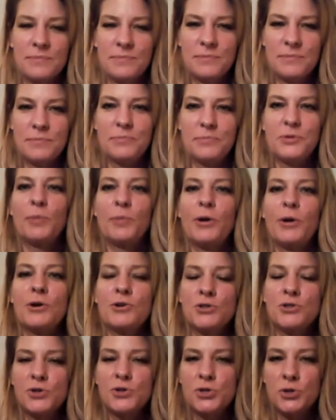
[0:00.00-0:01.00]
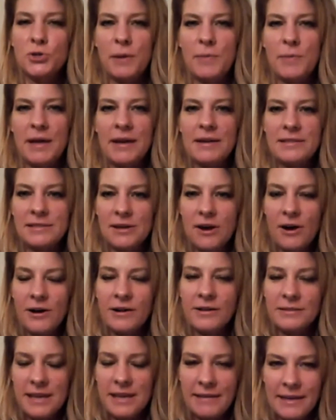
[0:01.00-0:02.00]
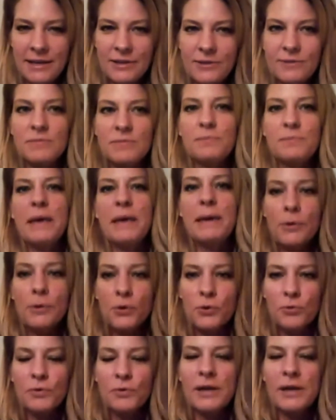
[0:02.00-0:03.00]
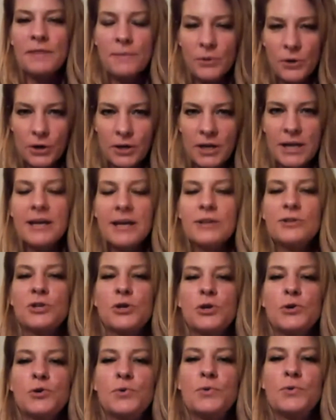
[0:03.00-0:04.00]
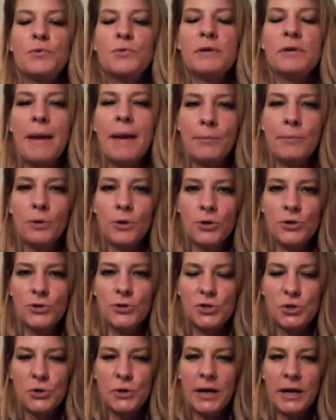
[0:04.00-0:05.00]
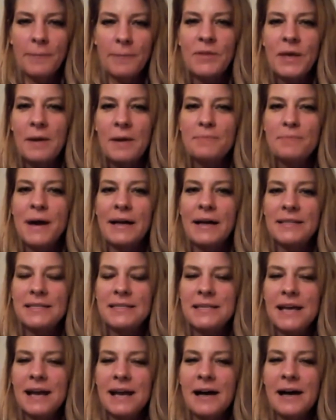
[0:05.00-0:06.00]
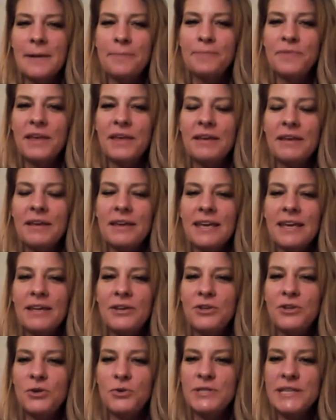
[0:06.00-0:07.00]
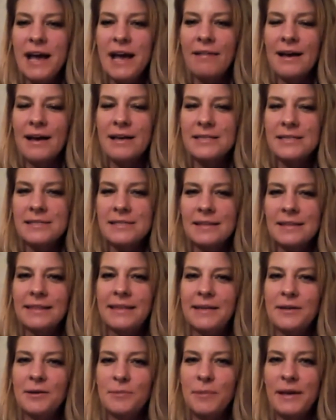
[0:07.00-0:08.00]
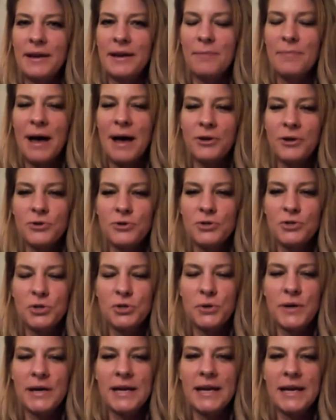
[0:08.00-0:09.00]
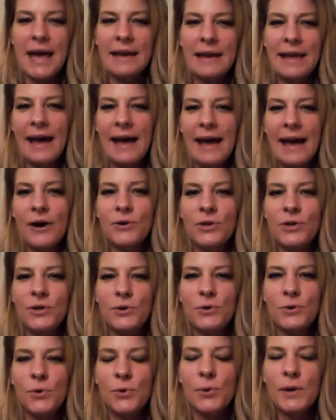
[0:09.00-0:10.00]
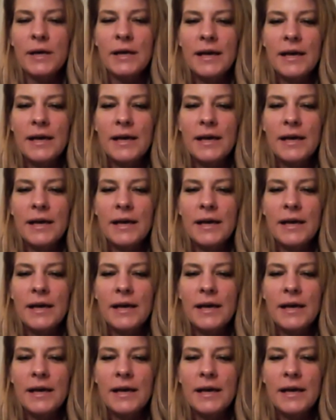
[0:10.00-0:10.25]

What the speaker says: your personal story, but telling people who read the book to remember your story. But can you tell us a little bit about your story and how you